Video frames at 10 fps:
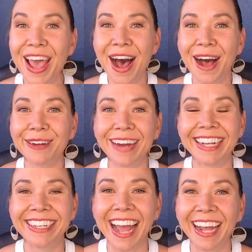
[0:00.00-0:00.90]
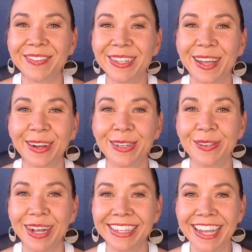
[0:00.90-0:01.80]
All right, I will talk to
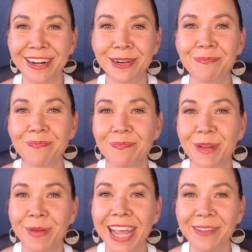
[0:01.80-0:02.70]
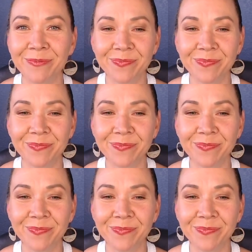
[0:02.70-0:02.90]
you guys later. Bye-bye.